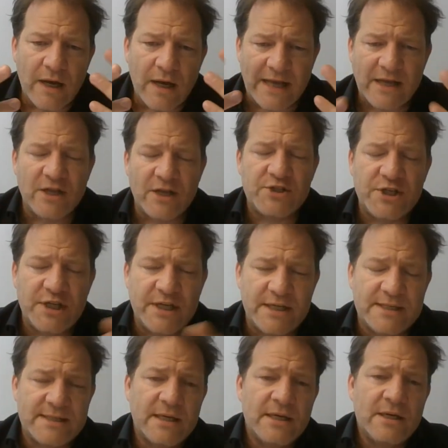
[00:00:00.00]

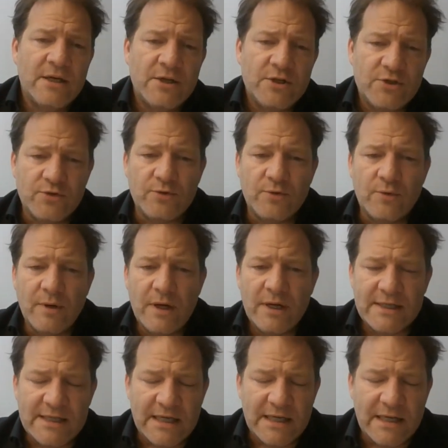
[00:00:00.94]
energies to
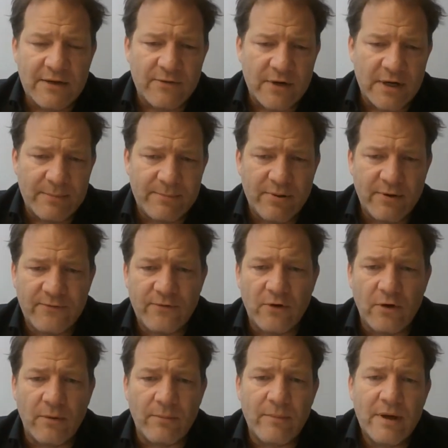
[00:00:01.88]
deliver and
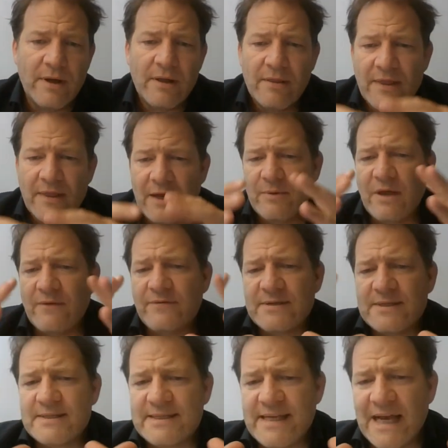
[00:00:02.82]
perform. Then we have a
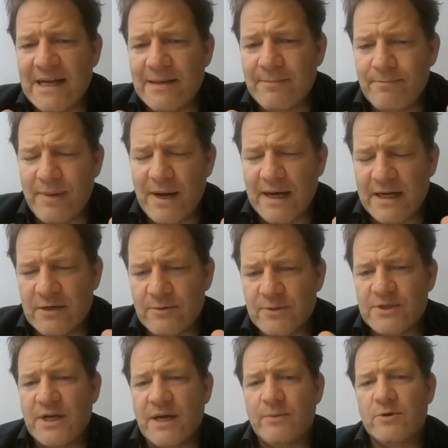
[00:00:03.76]
second bucket,
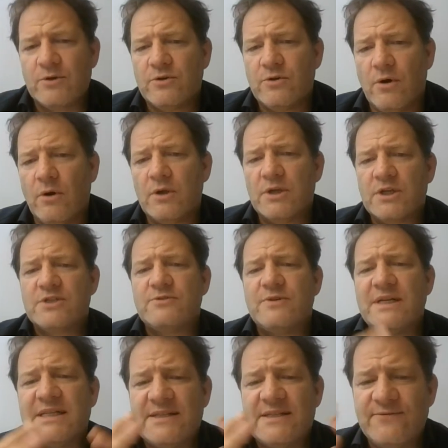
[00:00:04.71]
which I would call
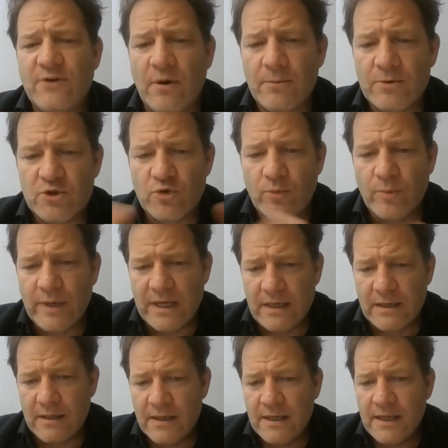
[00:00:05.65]
transform to win.
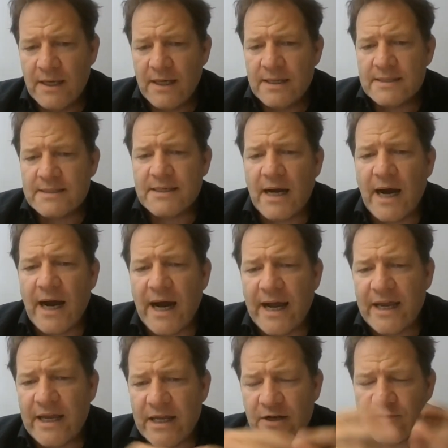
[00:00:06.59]
It's the
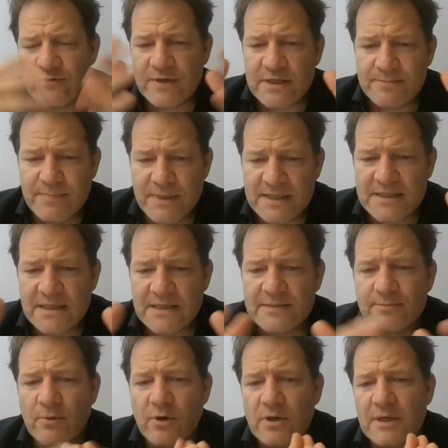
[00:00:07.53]
high interest business
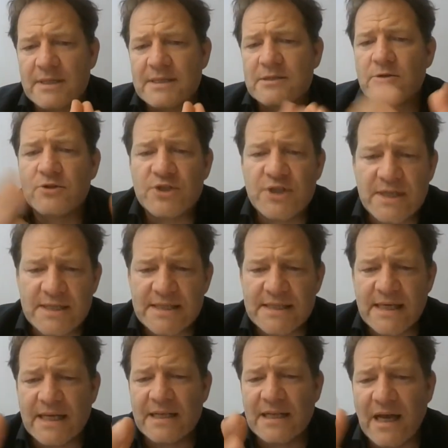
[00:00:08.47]
models,
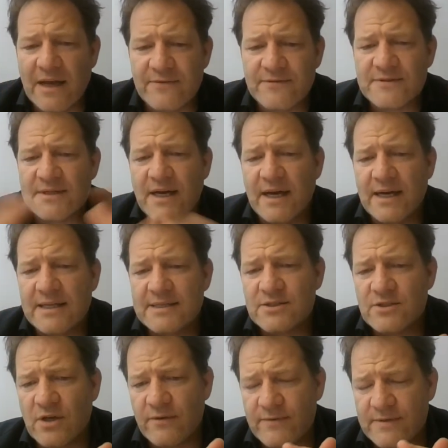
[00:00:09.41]
logistic, life science
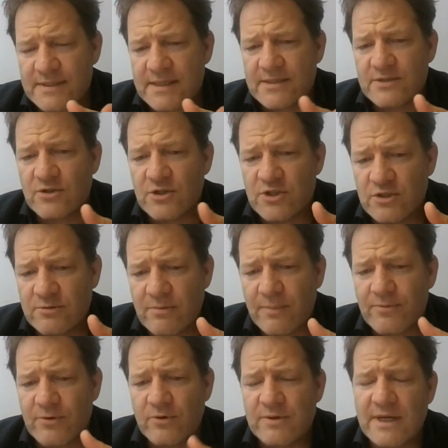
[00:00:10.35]
services, consumer
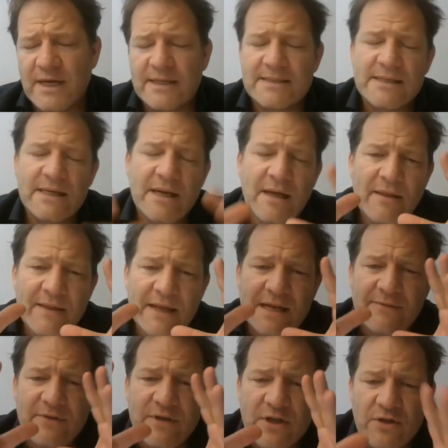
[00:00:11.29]
products that
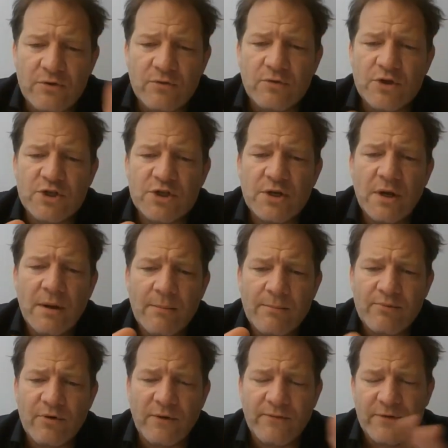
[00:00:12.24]
have a huge
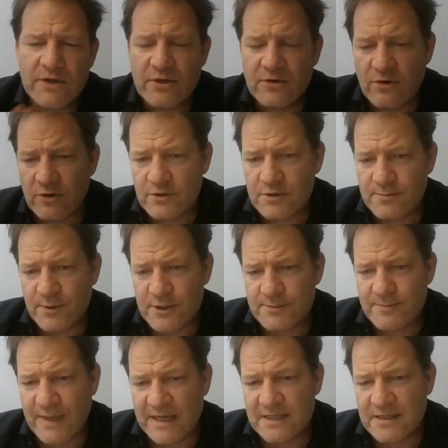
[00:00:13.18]
profit growth
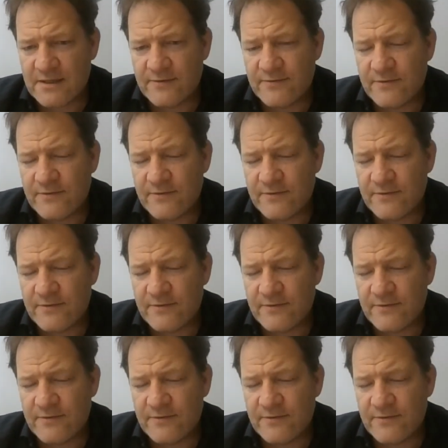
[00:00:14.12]
perspective.